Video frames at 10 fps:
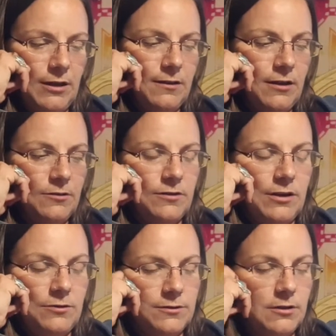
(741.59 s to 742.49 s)
That there
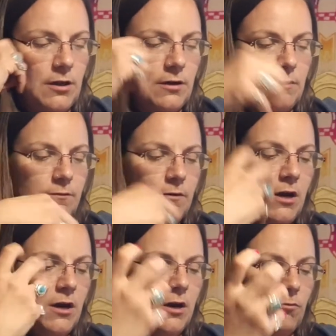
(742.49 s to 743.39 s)
is a lot of
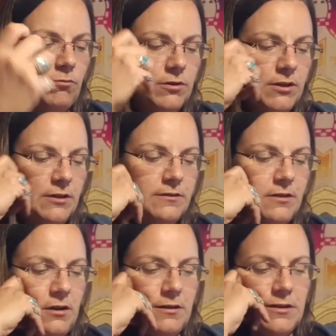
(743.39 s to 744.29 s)

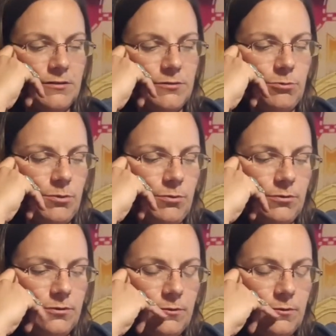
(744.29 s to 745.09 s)
releasing death and rebirth.